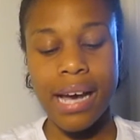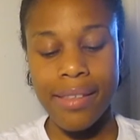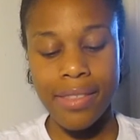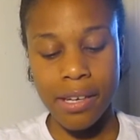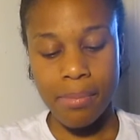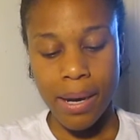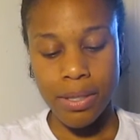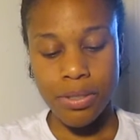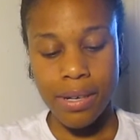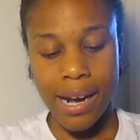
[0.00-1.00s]
I think
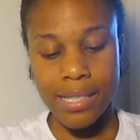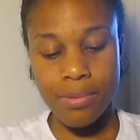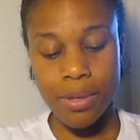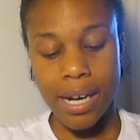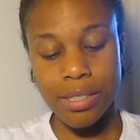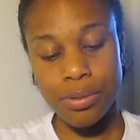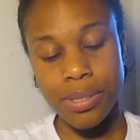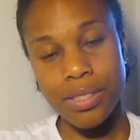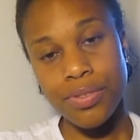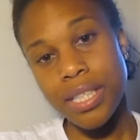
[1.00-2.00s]
about you guys, and when I do
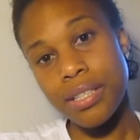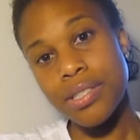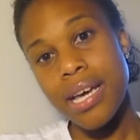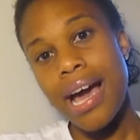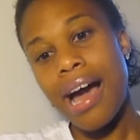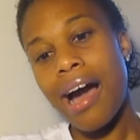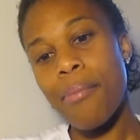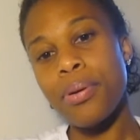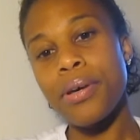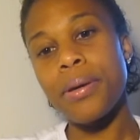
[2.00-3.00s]
these videos,
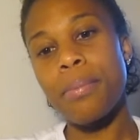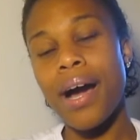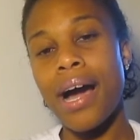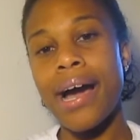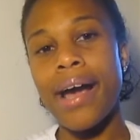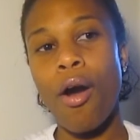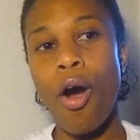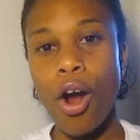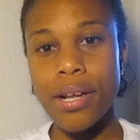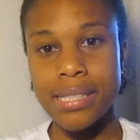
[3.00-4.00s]
I put my
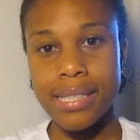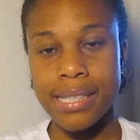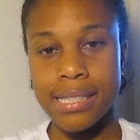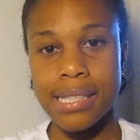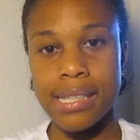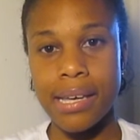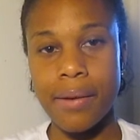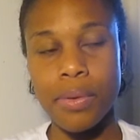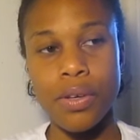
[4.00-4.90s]
heart into them.